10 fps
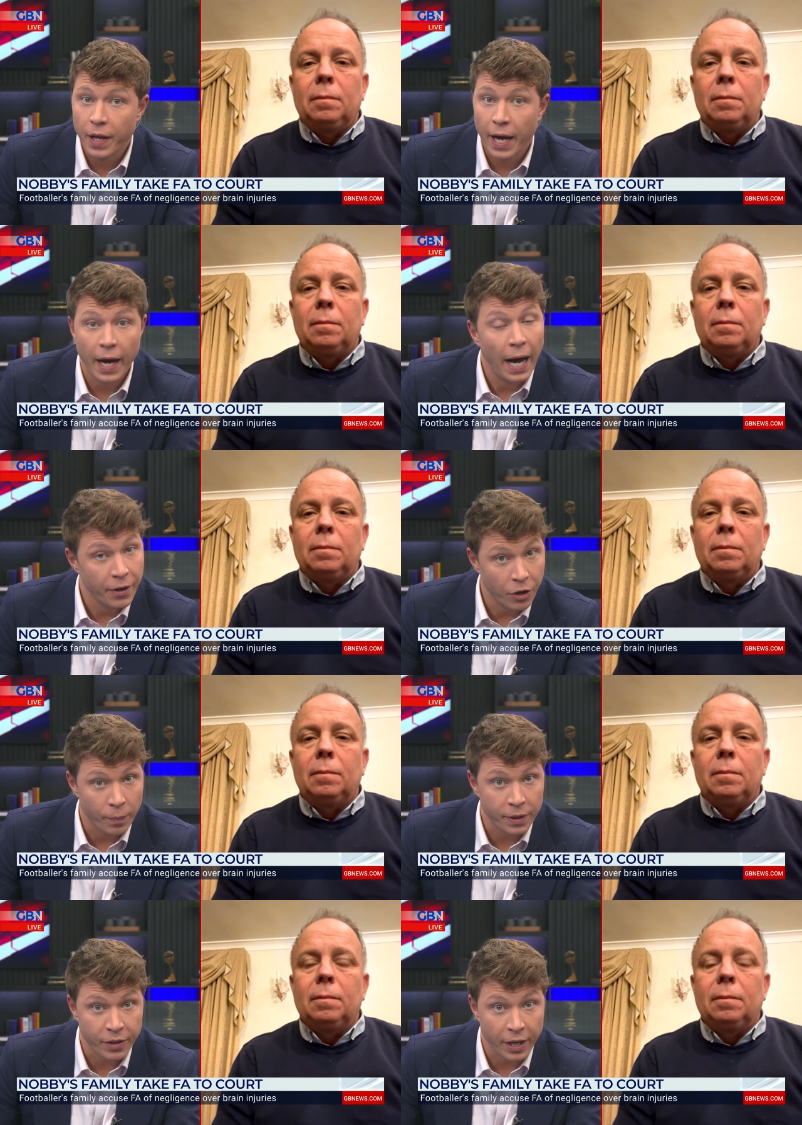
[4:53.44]
Speaker 1: that uh,
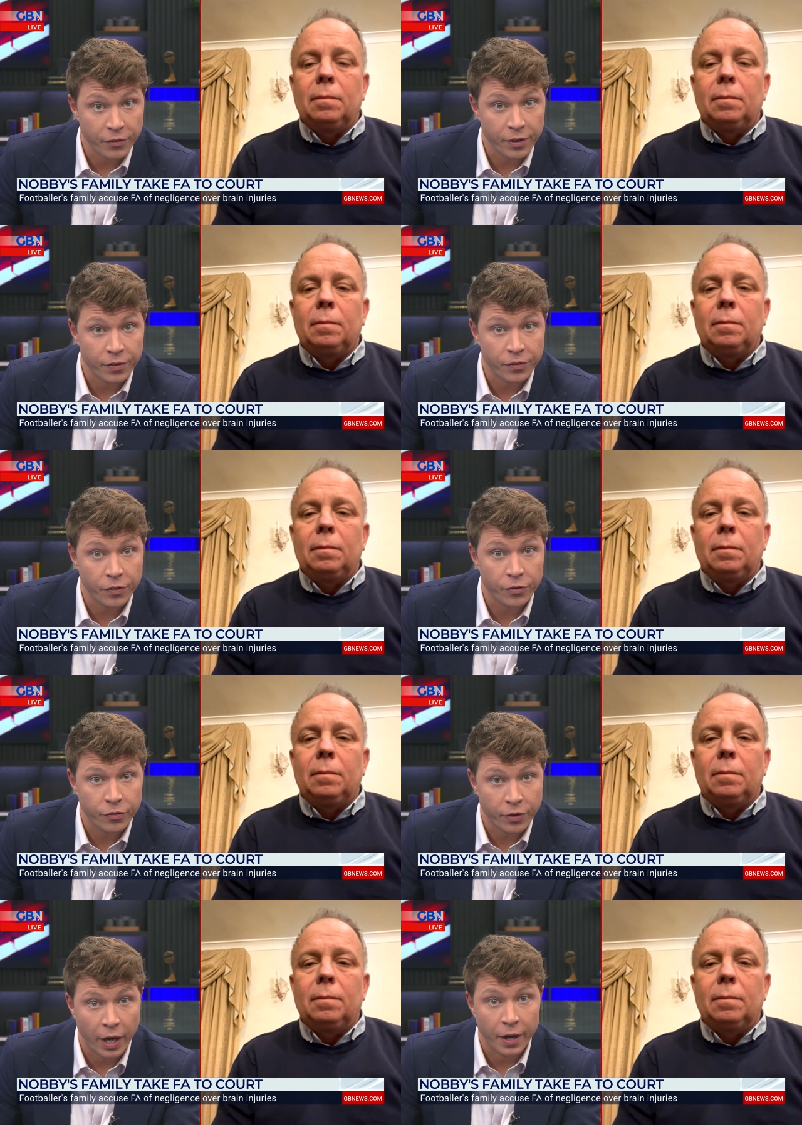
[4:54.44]
Nobby Stiles's
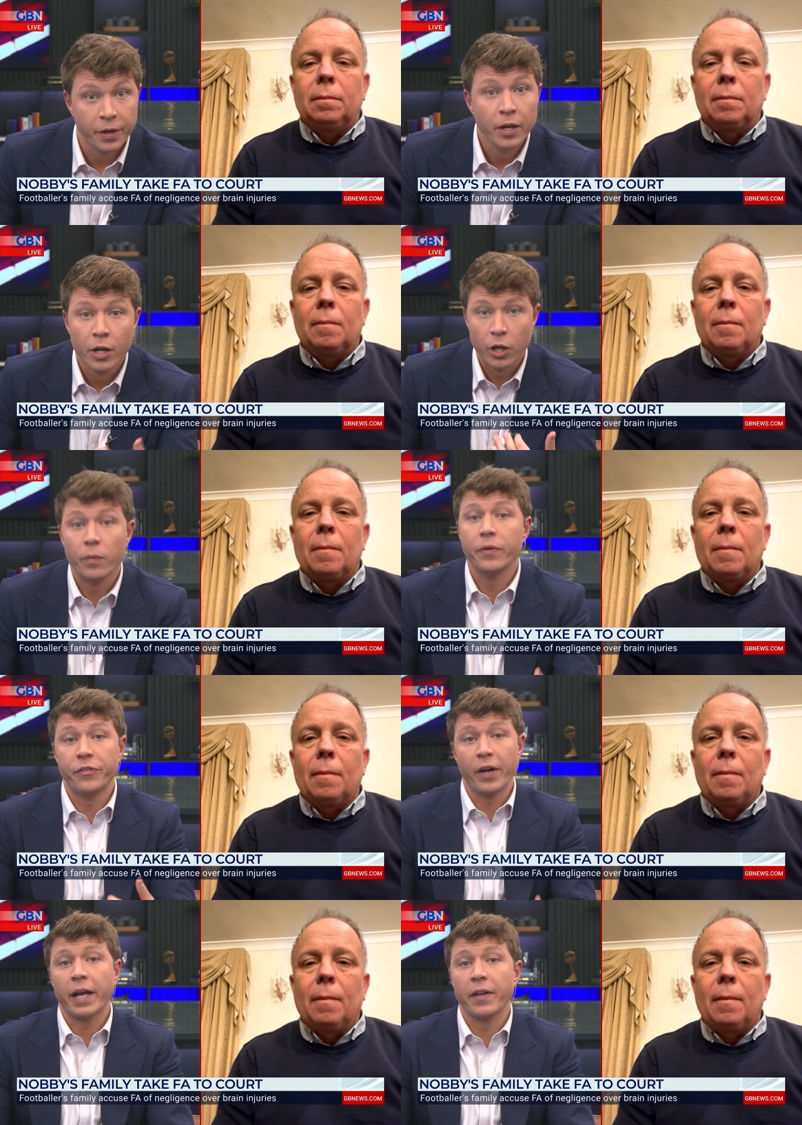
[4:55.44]
son, who
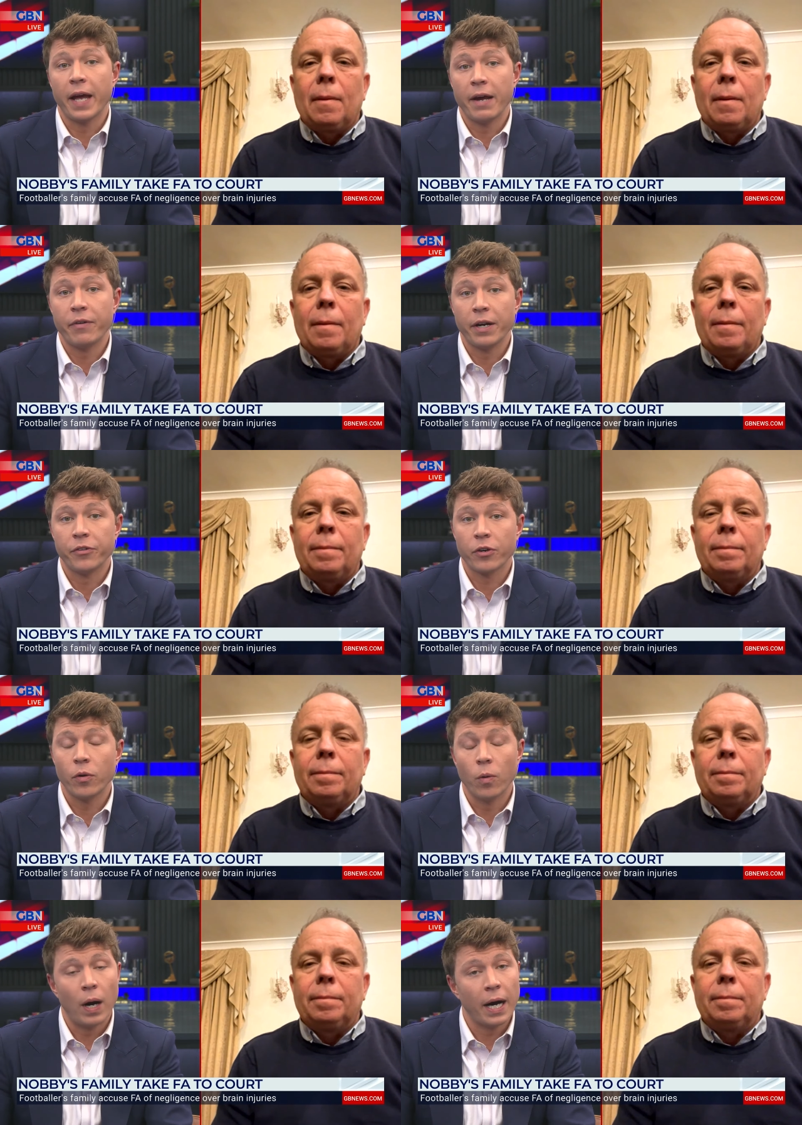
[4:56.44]
is taking the FA to
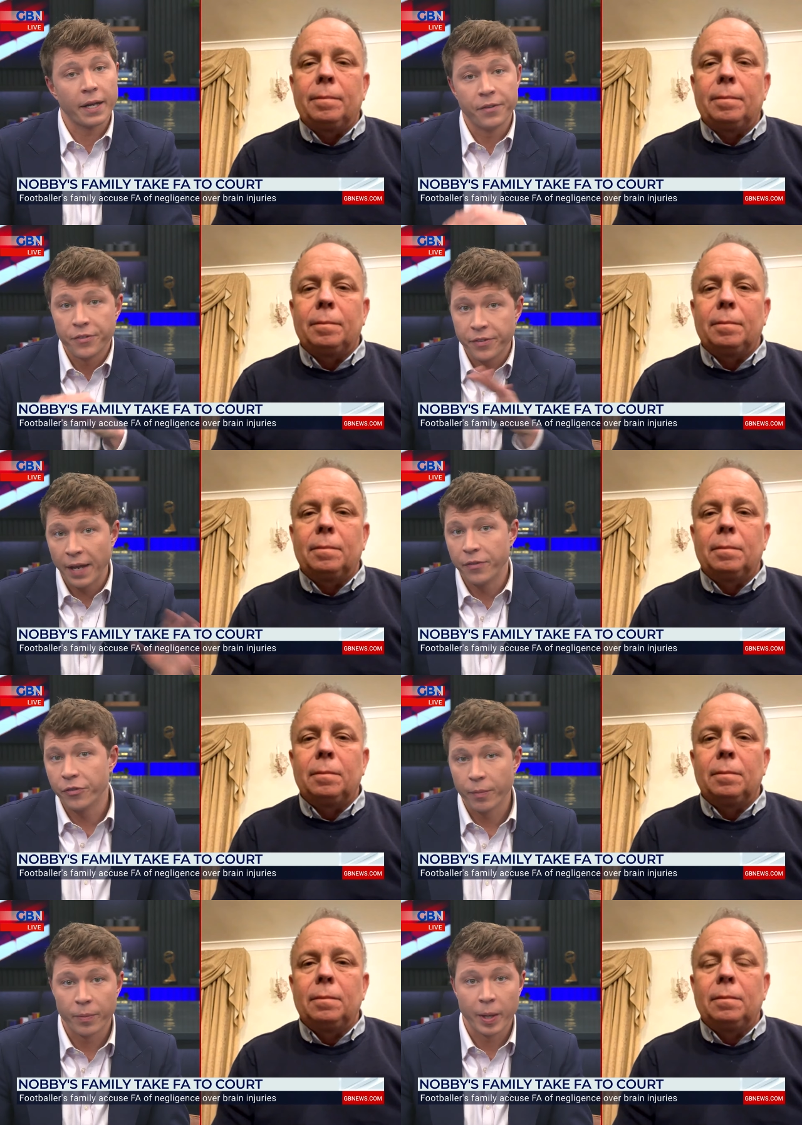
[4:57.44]
court. I can
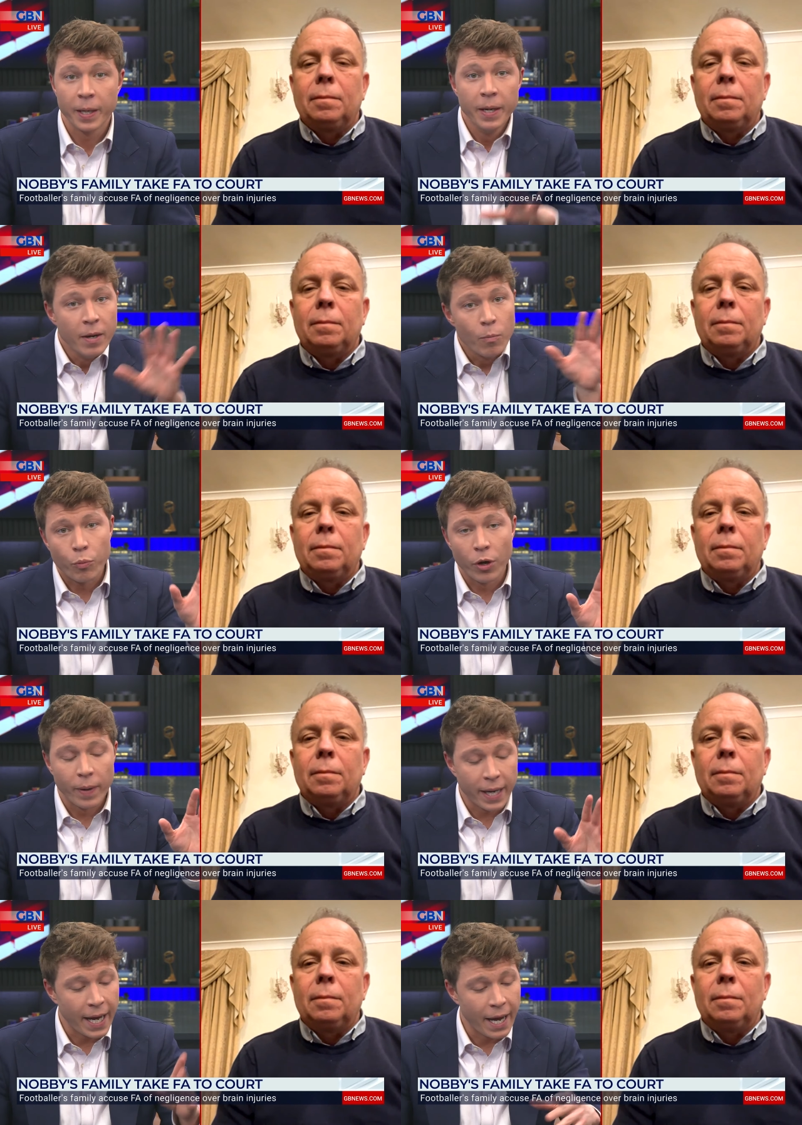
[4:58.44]
sense something
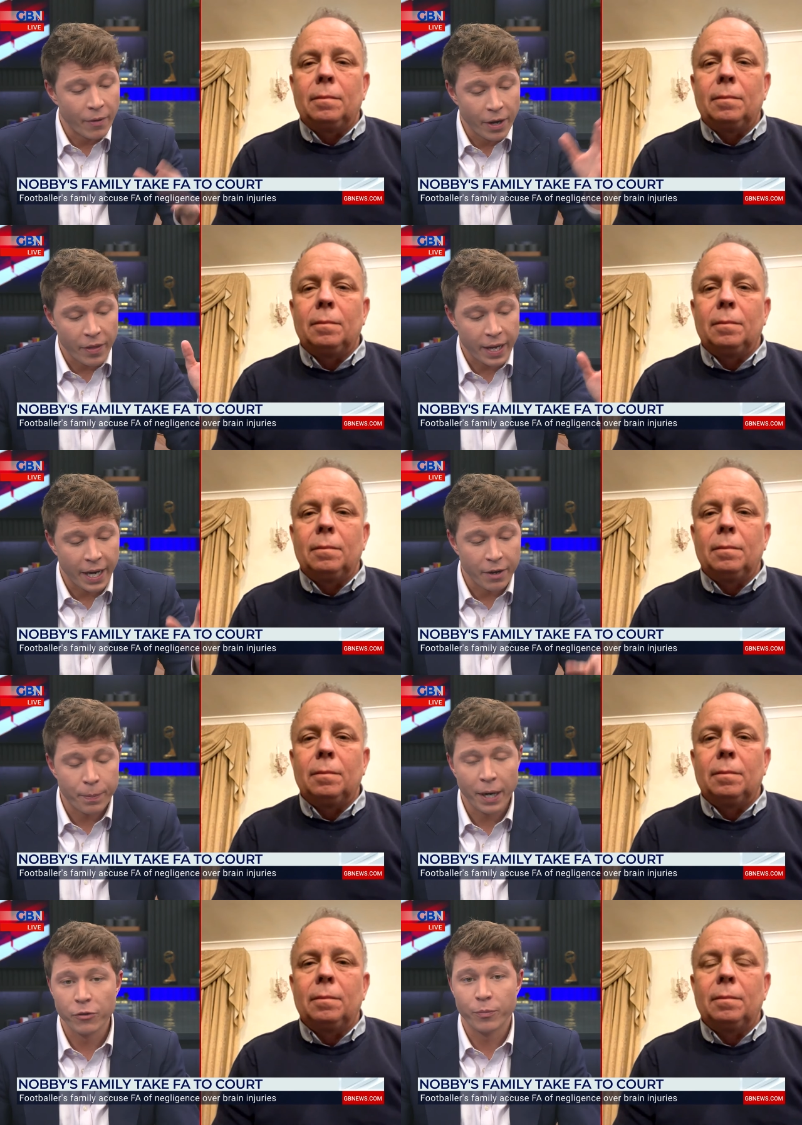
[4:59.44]
brewing here, another
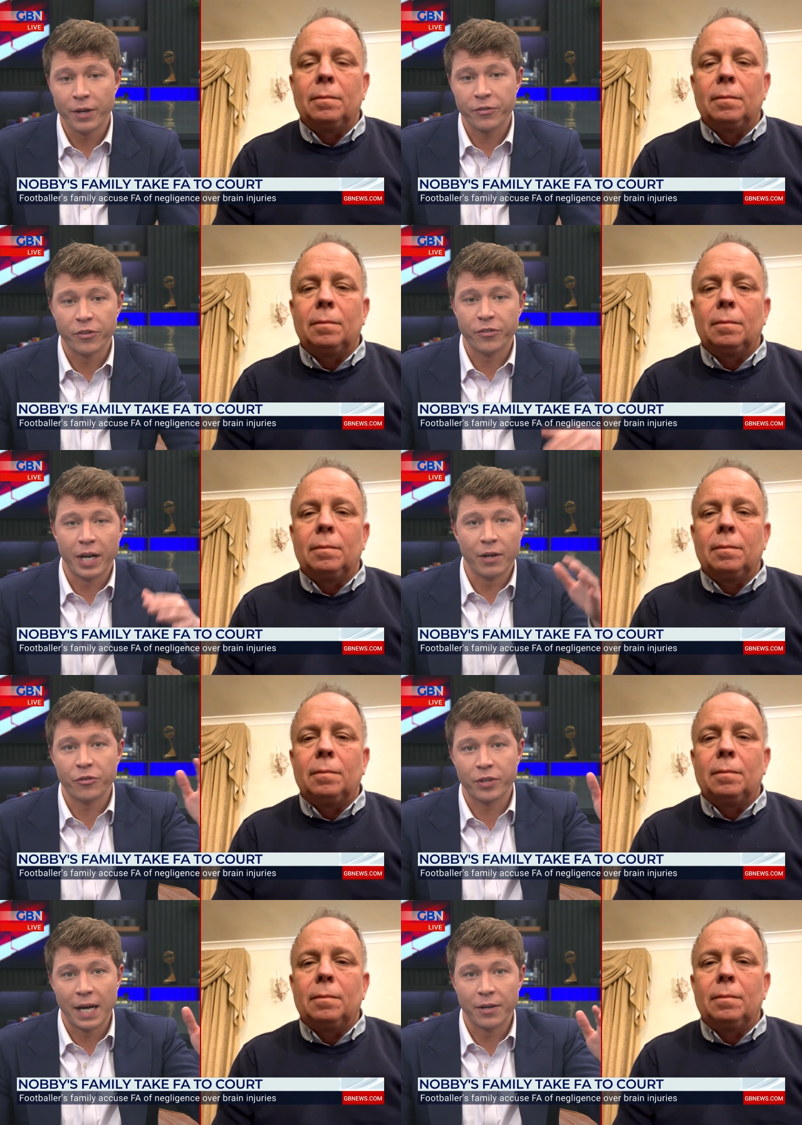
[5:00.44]
kind of
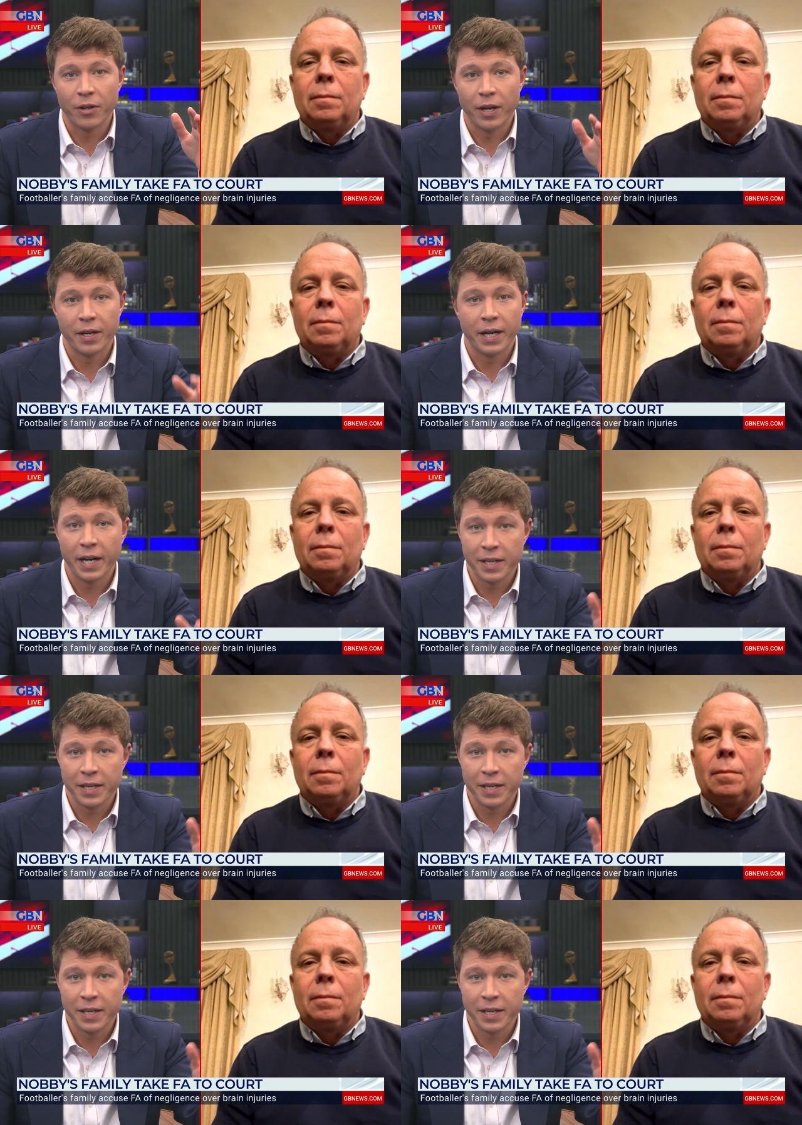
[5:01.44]
postmaster-style scandal, on